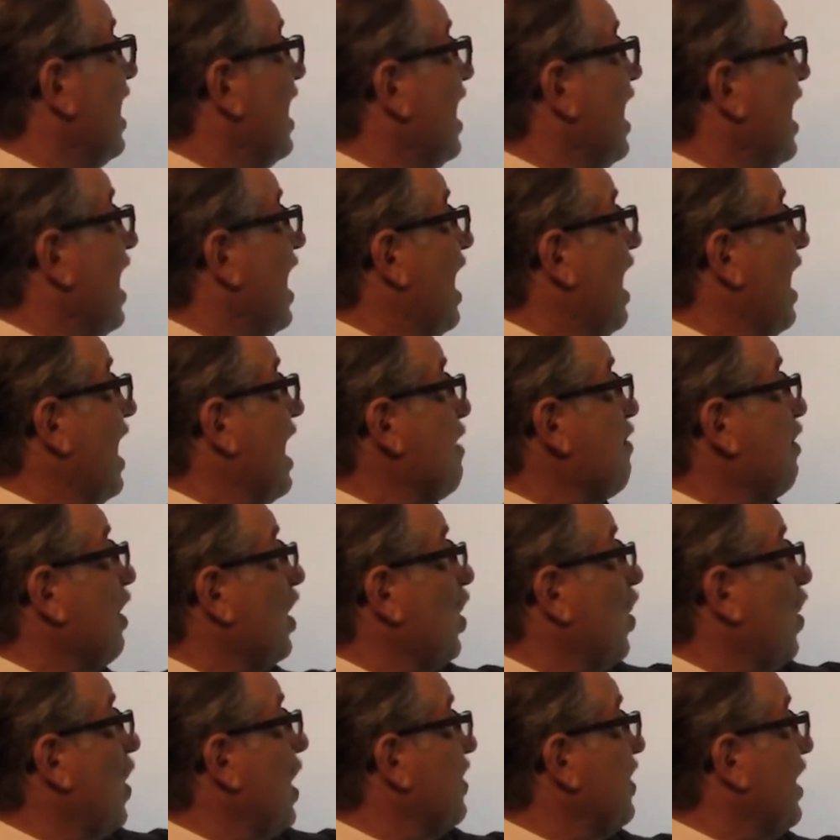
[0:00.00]
I am the
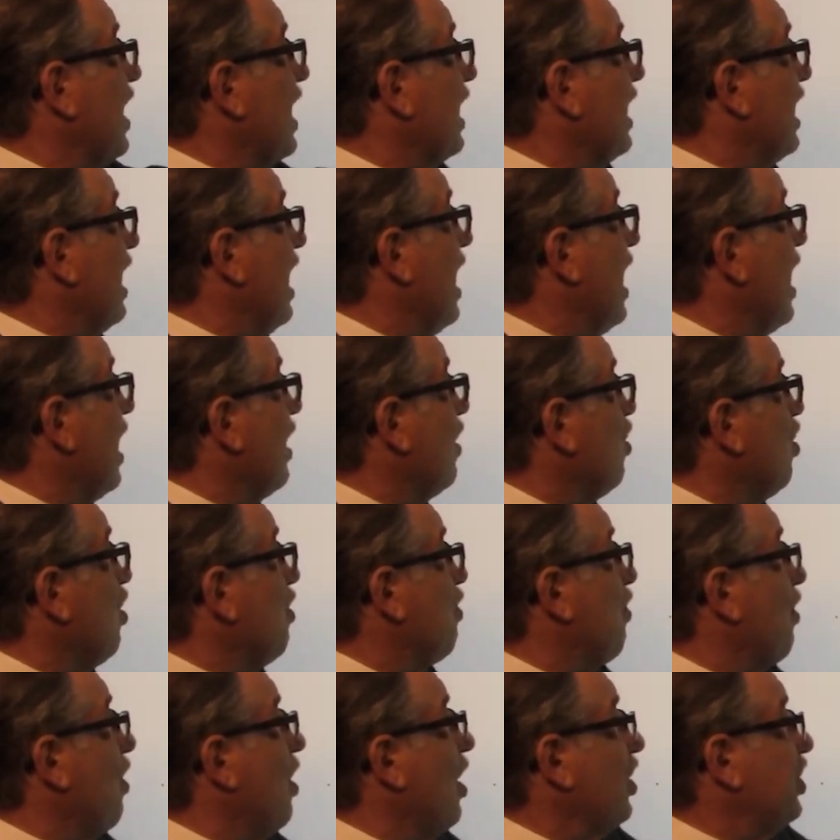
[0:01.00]
Lord thy God who
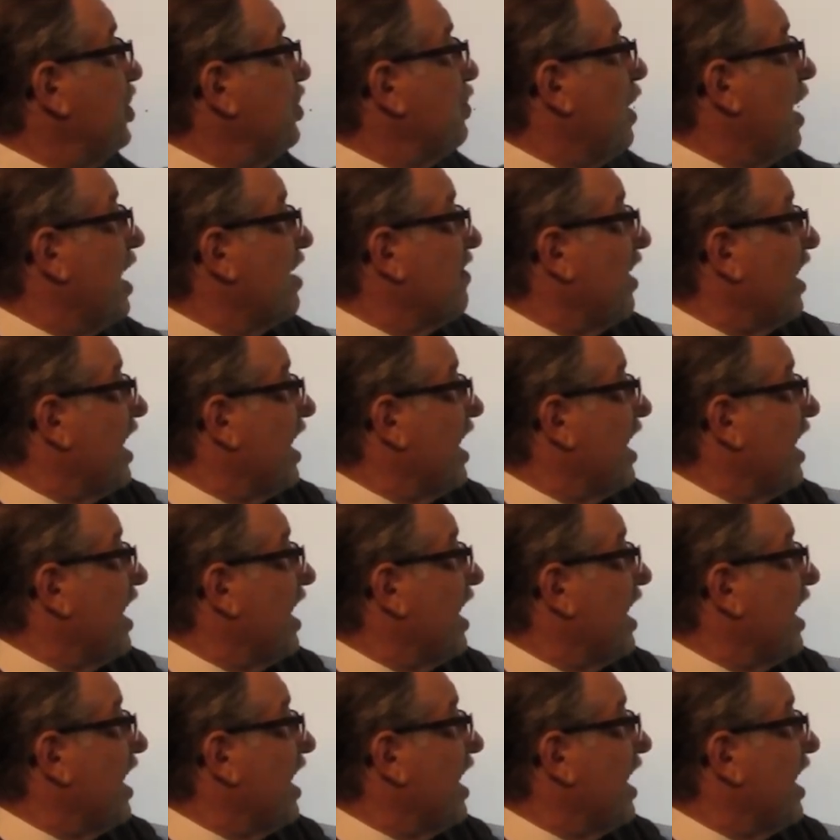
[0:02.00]
brought you out of